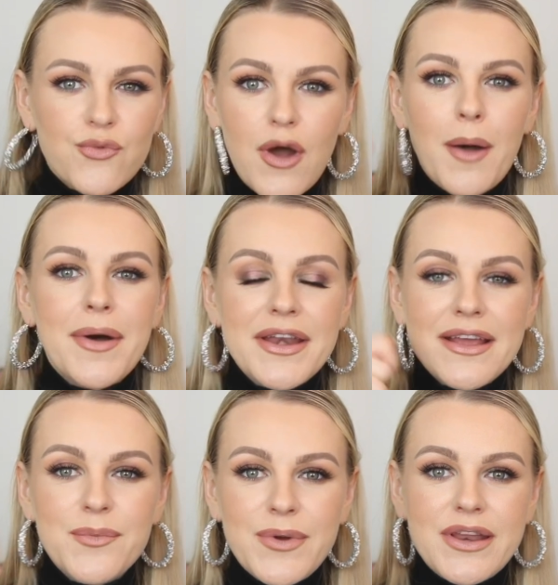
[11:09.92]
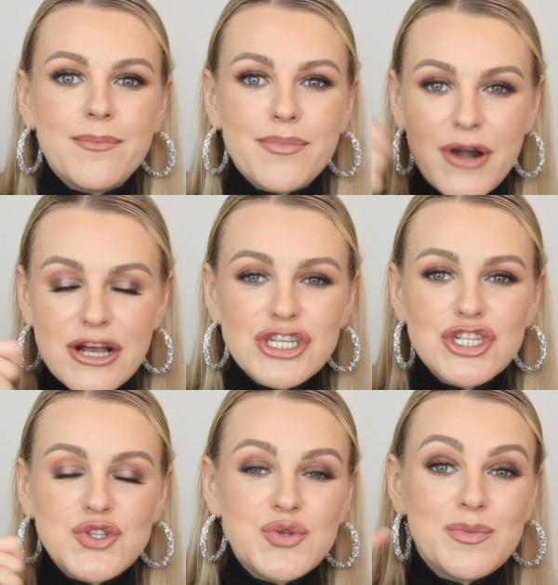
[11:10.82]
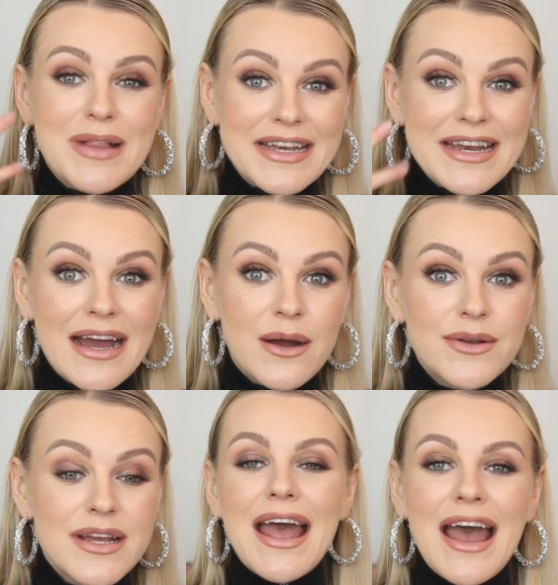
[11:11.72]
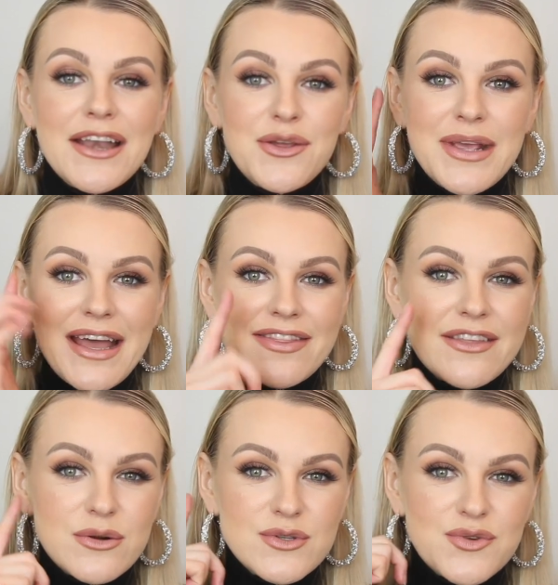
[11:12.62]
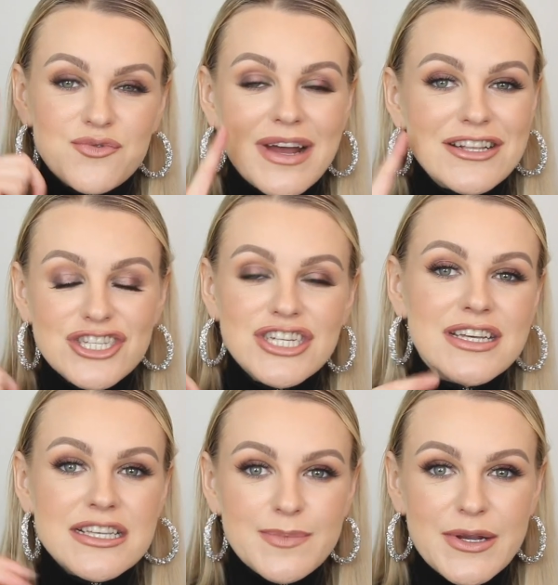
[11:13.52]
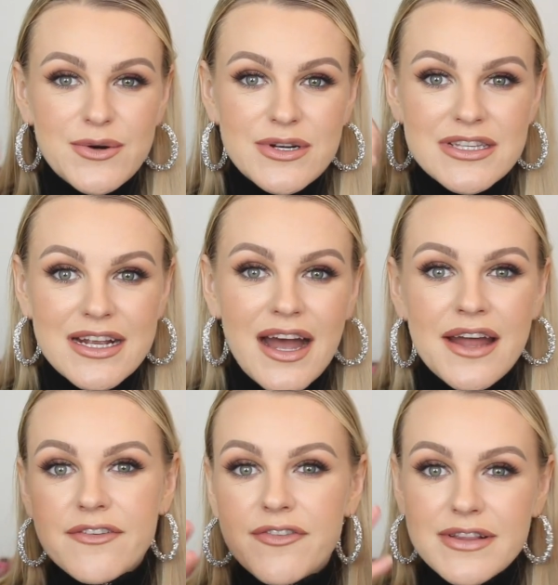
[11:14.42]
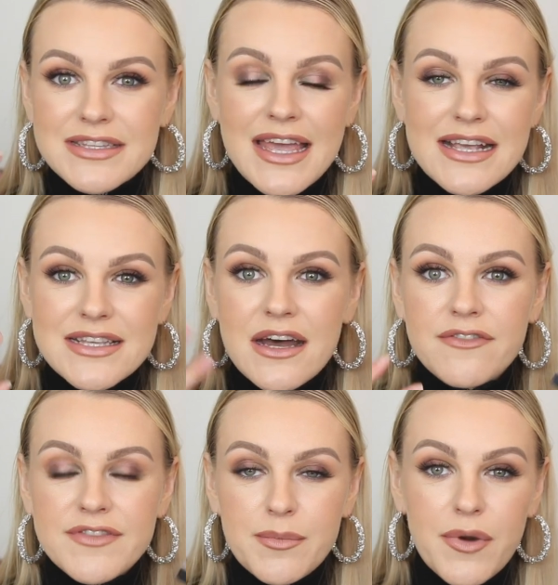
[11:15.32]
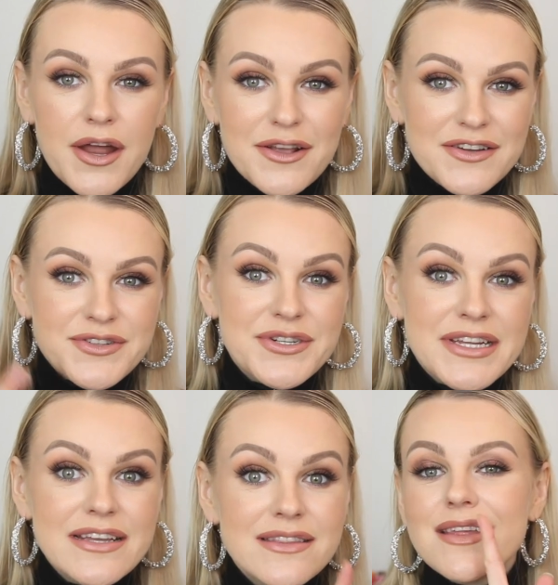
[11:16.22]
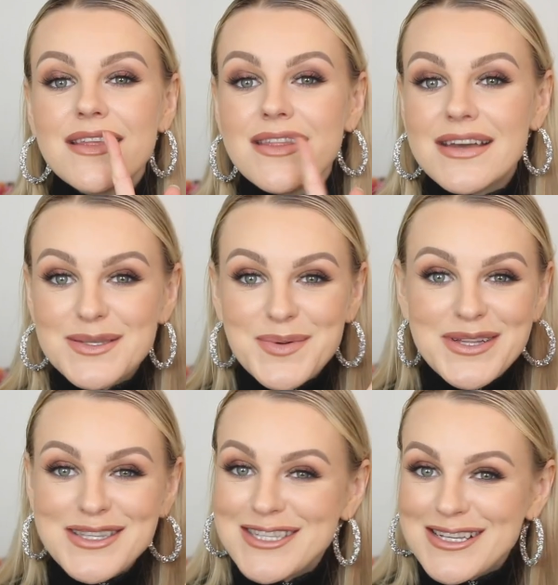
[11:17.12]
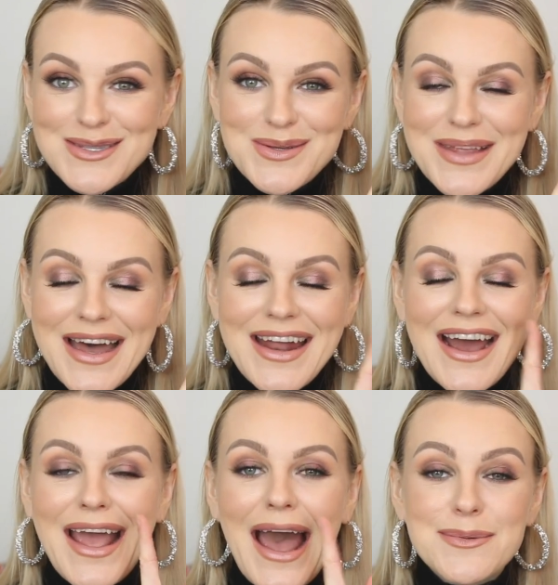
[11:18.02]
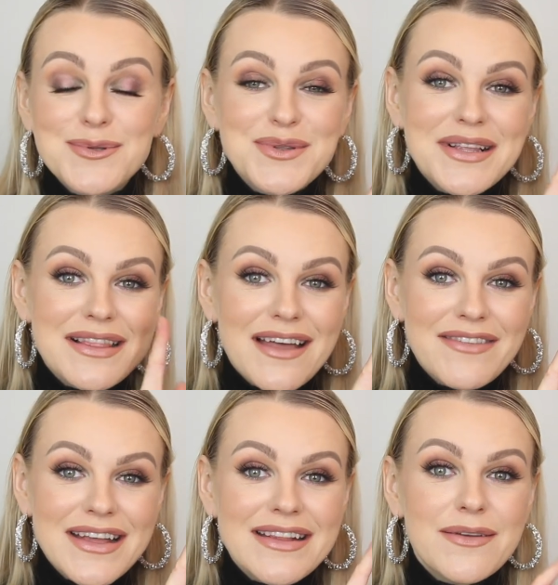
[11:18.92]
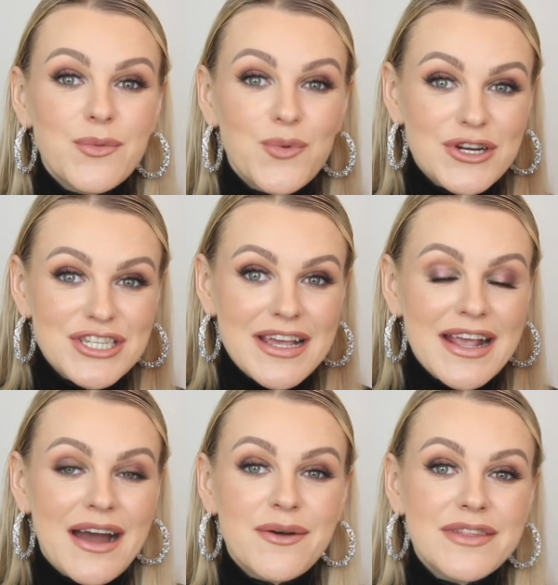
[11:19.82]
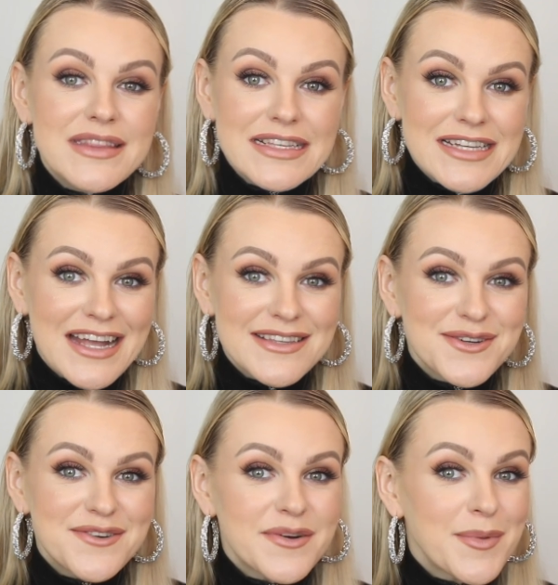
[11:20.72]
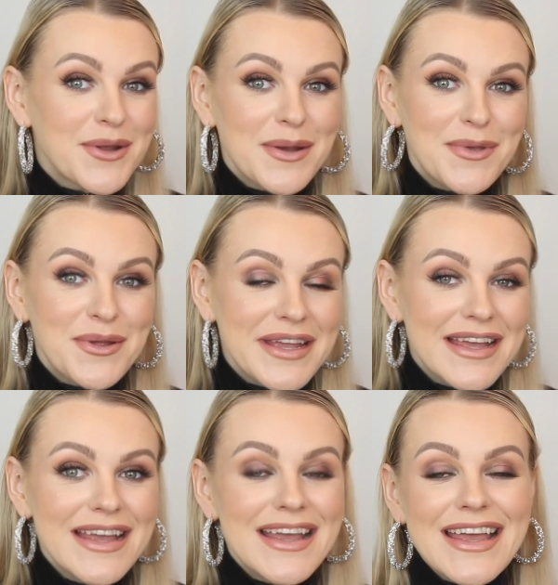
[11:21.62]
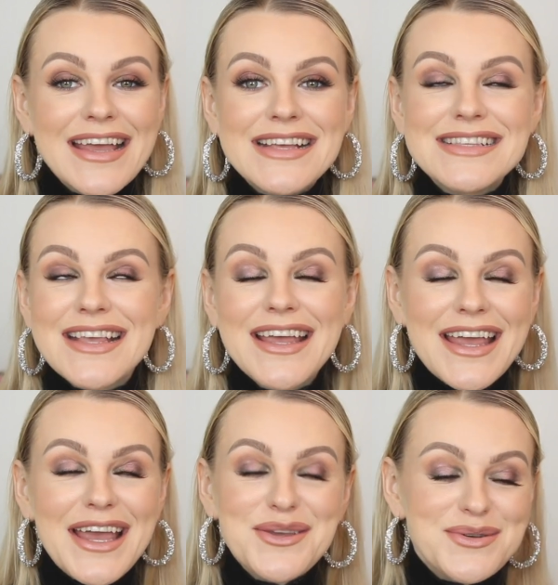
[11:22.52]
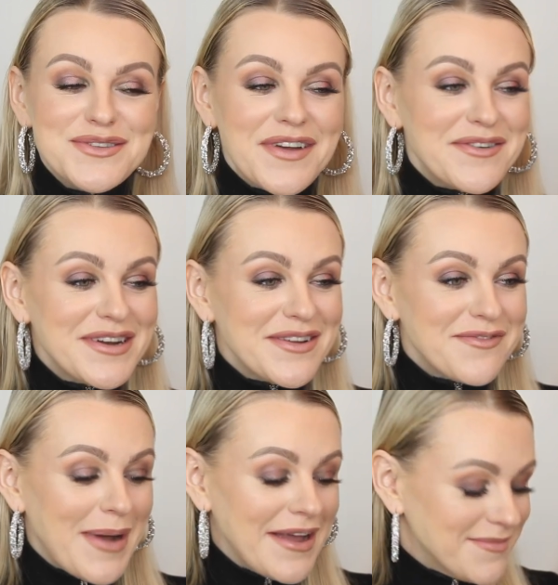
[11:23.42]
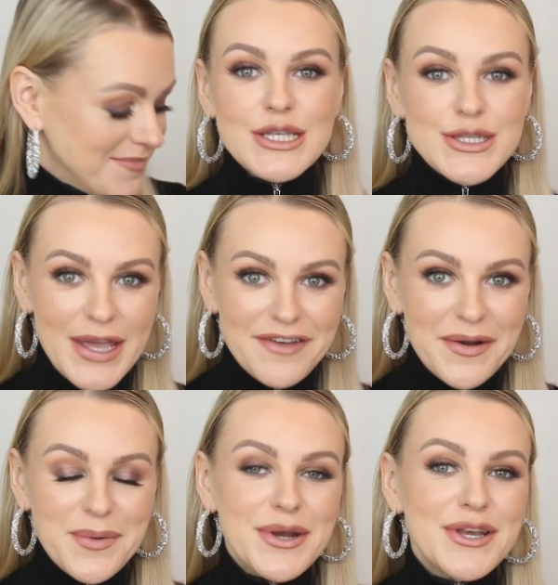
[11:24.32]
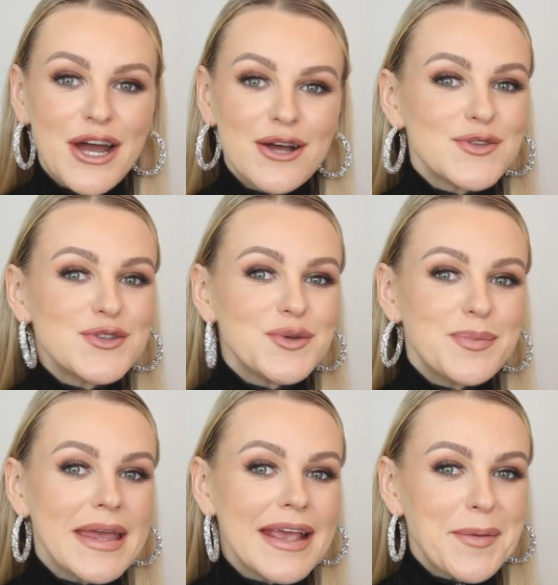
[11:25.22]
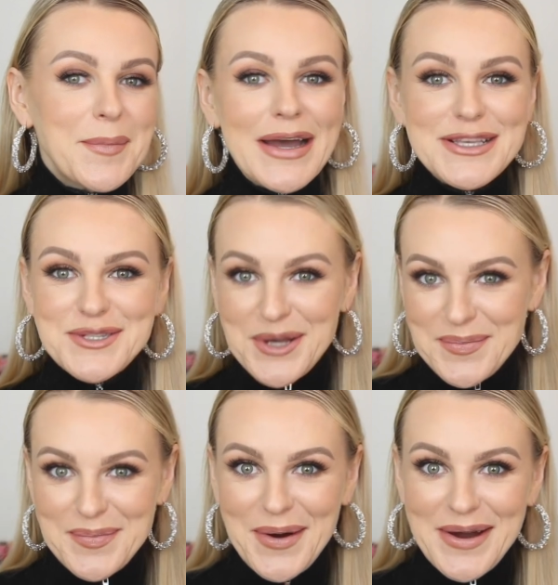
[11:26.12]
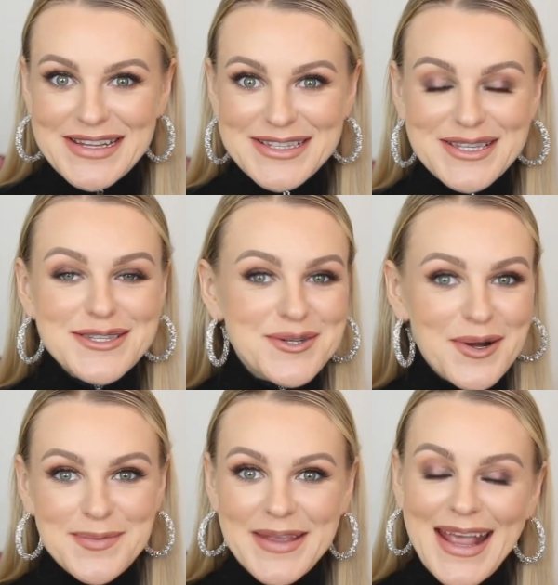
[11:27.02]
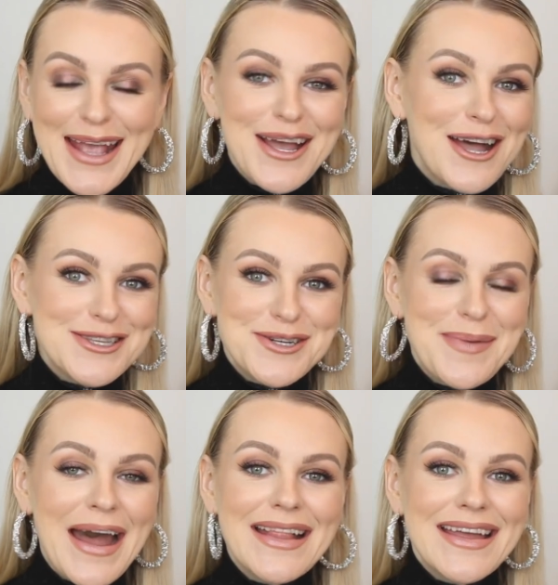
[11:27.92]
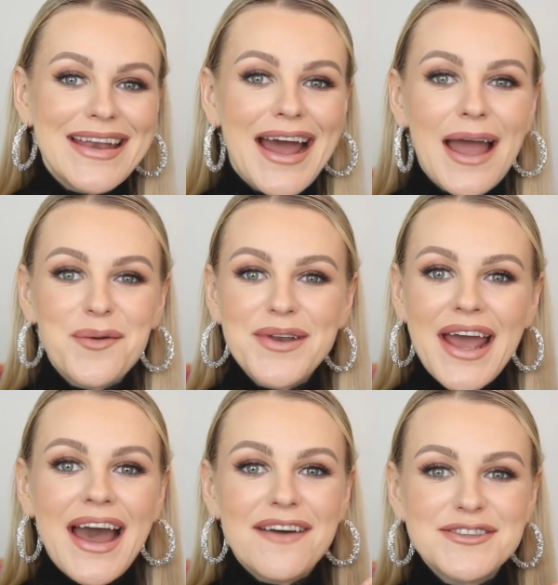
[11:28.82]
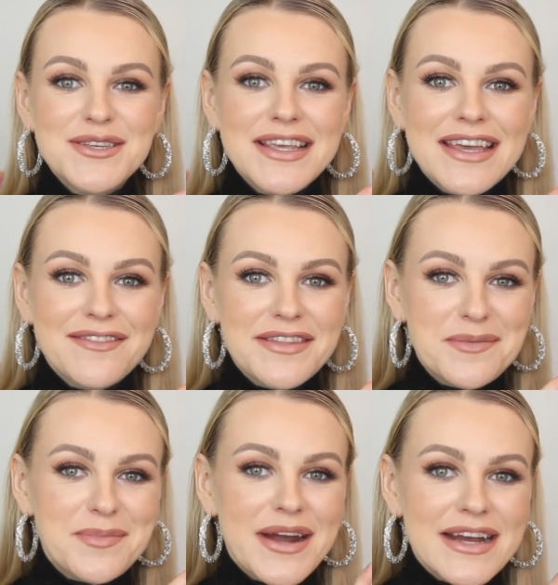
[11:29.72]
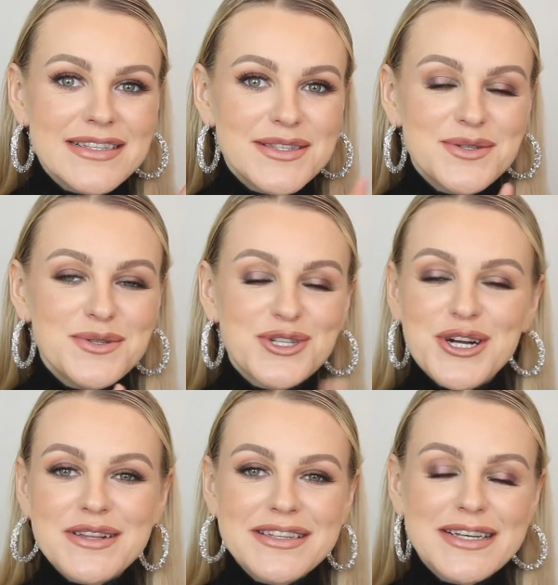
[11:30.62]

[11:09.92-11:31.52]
rub on it with a brush to blend it out, and you get those red cheeks because it kind of takes off the product underneath. This one doesn't do that. I absolutely love it. We're checking out the Tantour from Huda Beauty. It is a huge favorite of mine. So if I were not to pick my Scott Barnes Sculpting and Contour Palette, I would have to give the prize to Charlotte